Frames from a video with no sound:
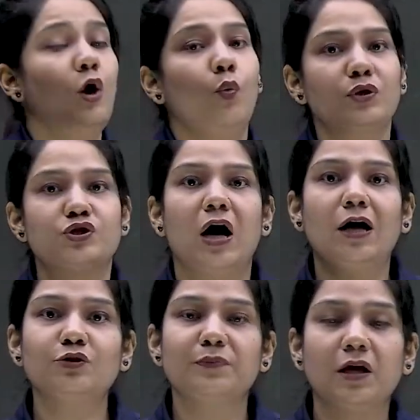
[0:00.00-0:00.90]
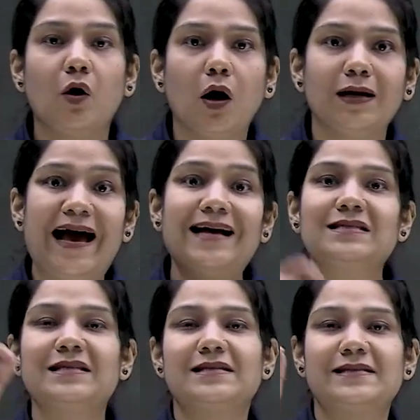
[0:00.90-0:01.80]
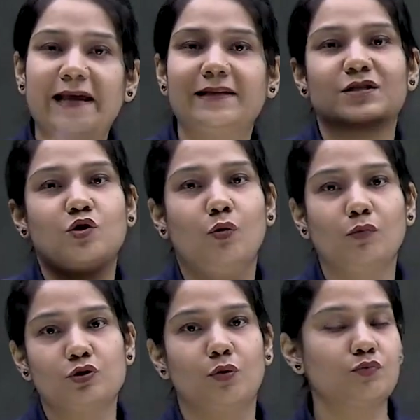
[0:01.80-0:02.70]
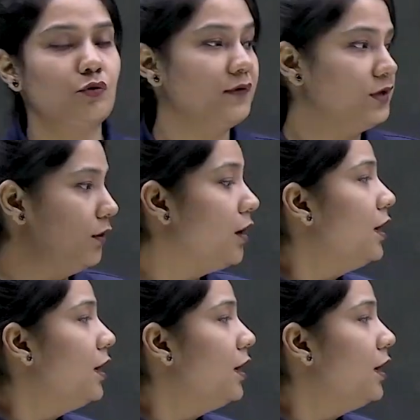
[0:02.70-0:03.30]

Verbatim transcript: which are to be called as the sex chromosomes over here.